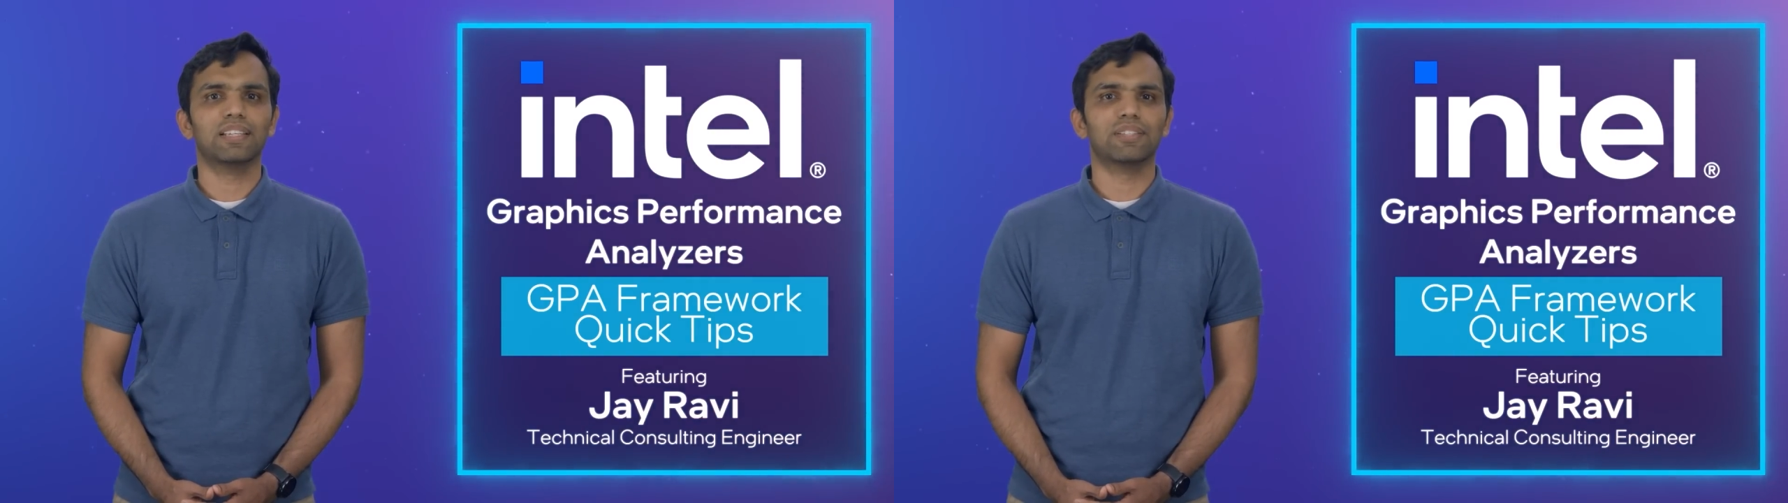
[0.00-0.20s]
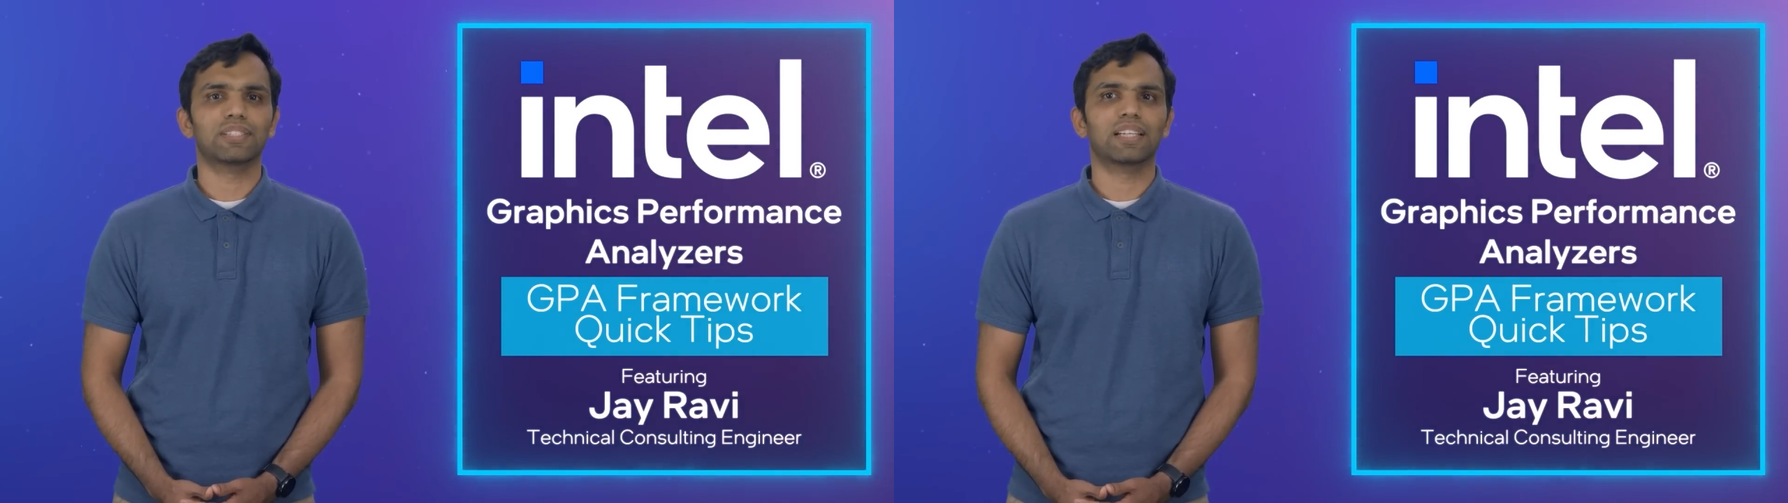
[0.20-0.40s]

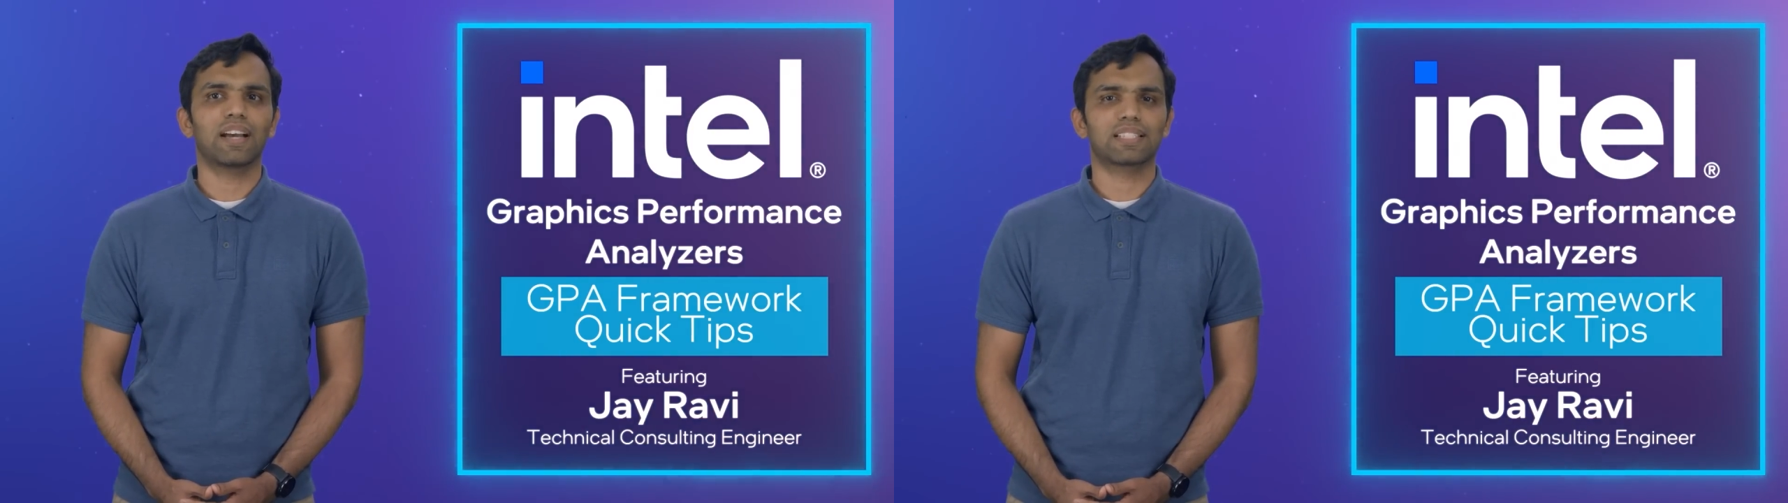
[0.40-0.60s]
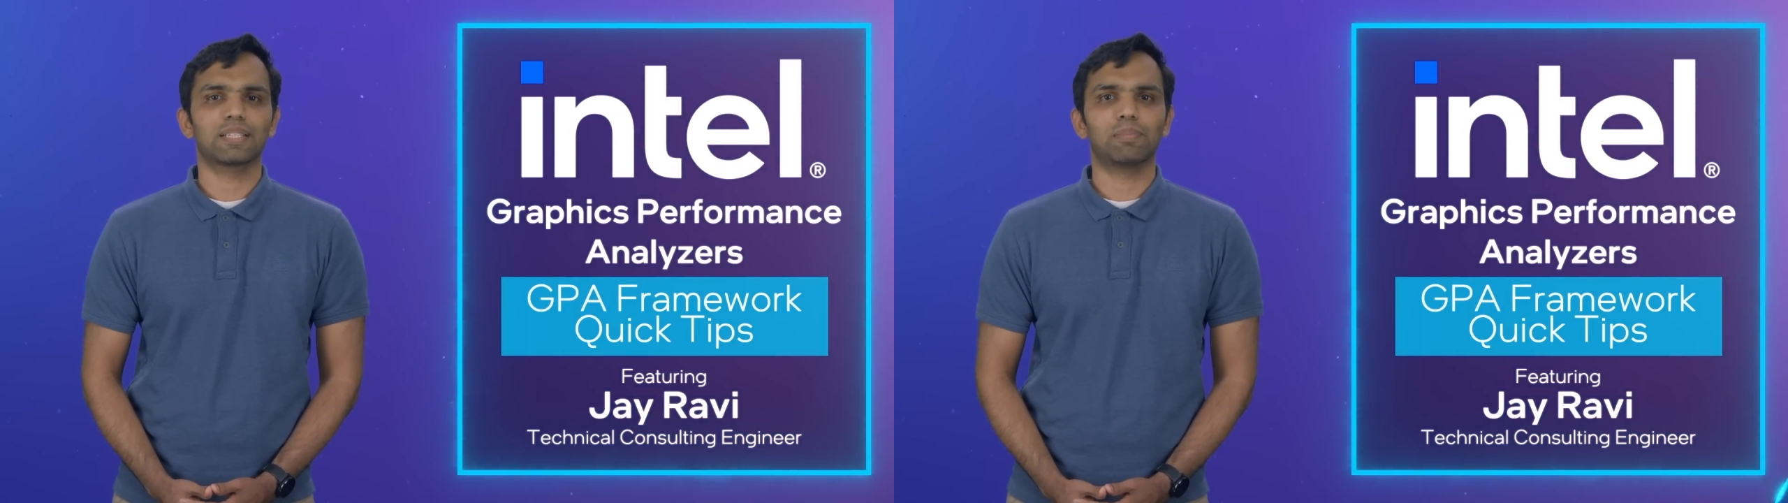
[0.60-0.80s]
using
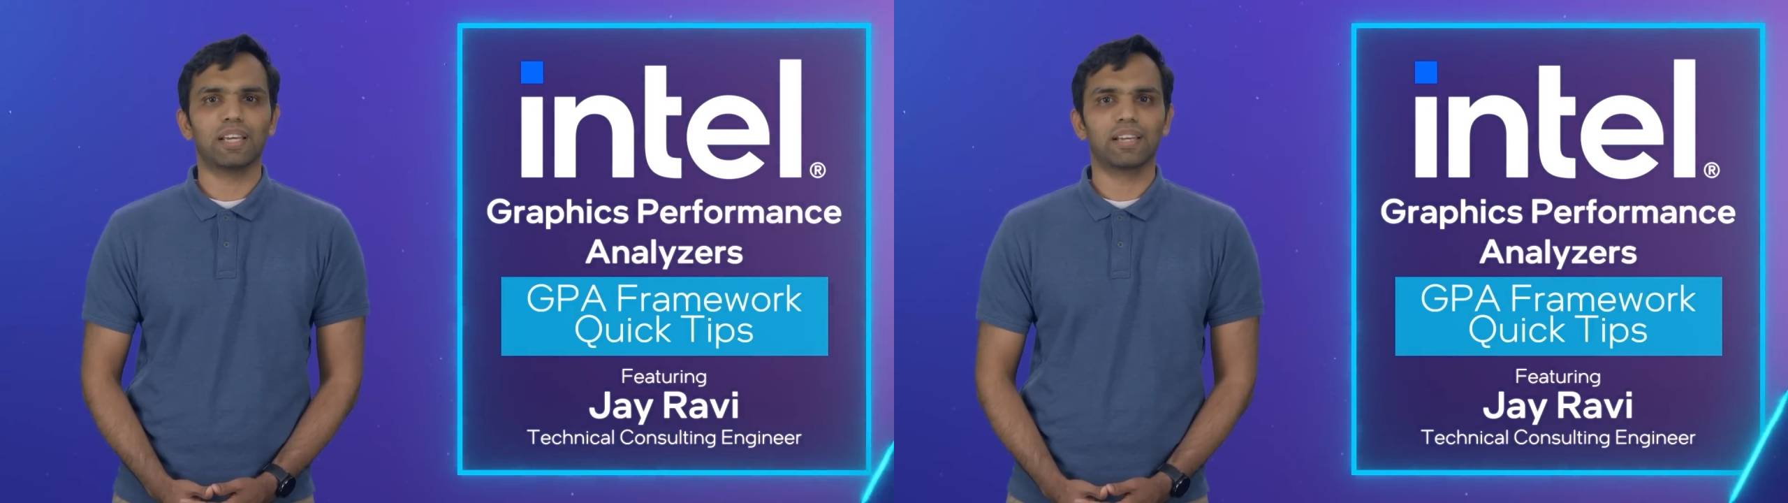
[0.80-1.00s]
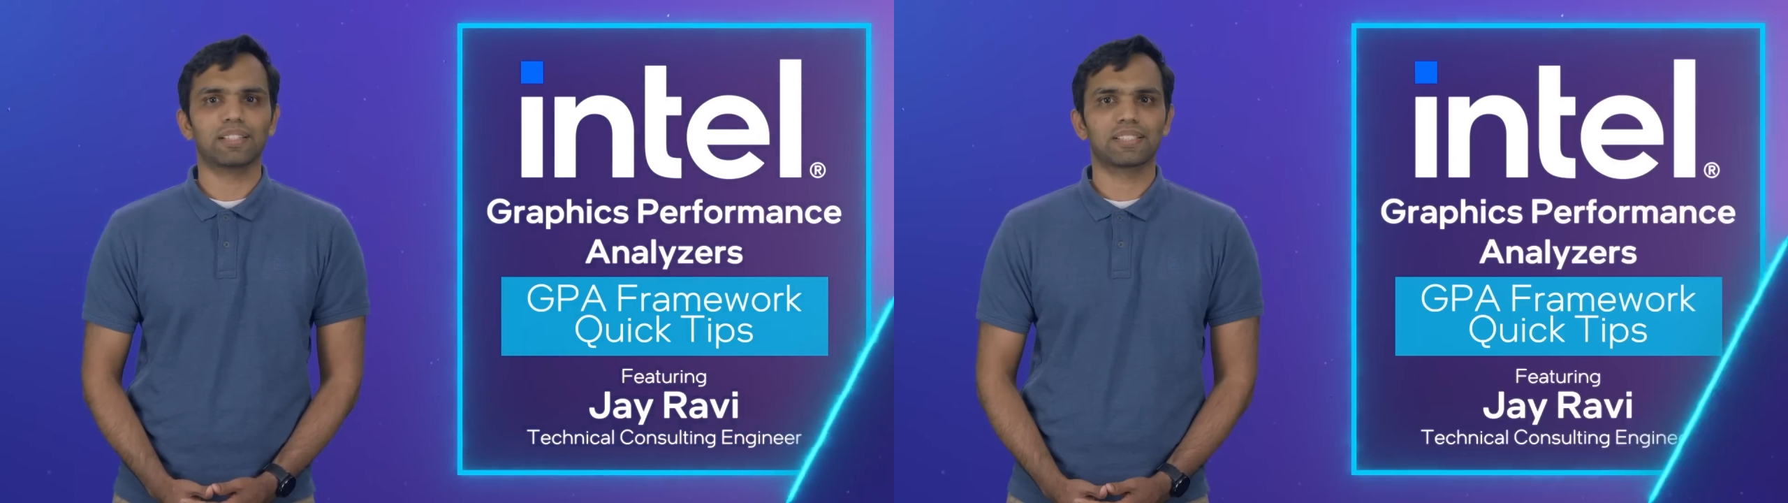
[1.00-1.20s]
custom
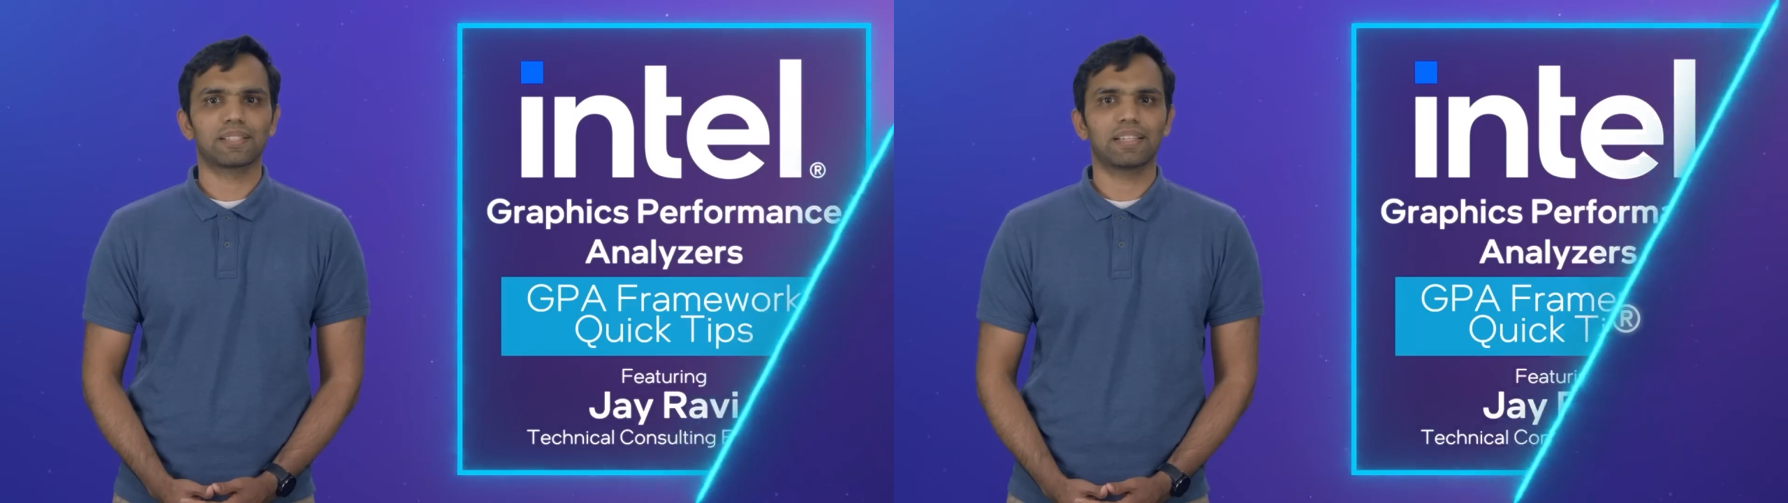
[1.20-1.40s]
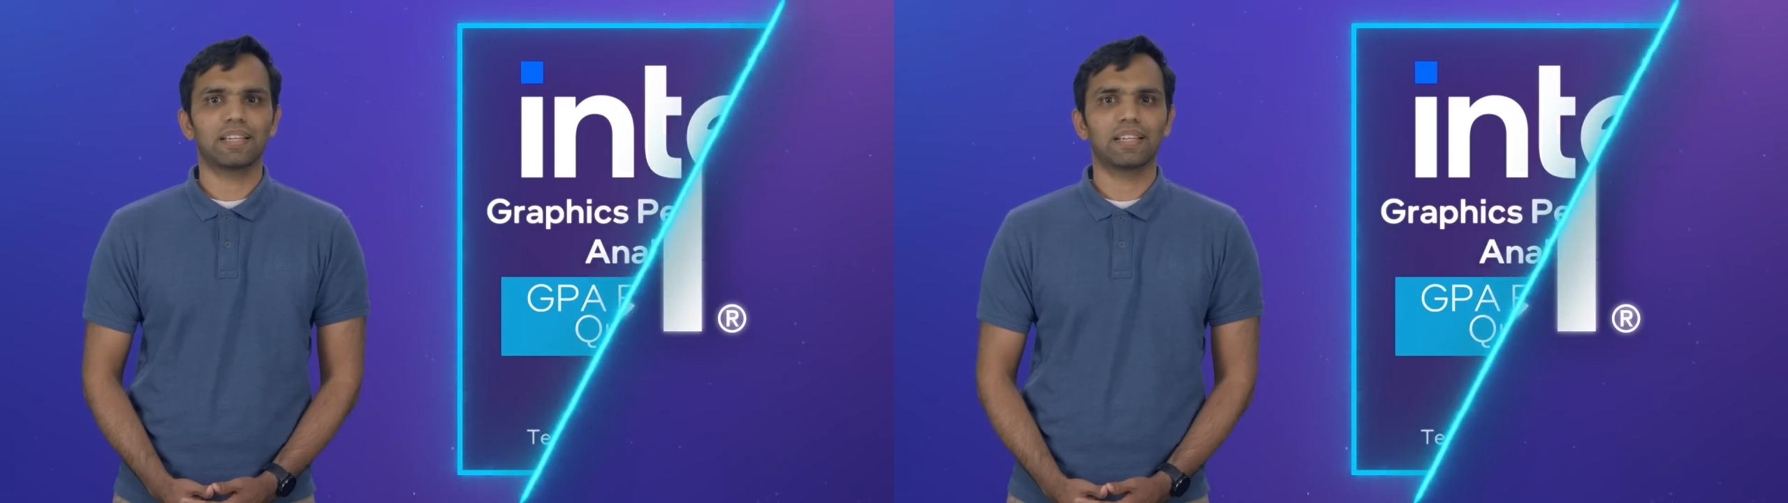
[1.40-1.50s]
layers.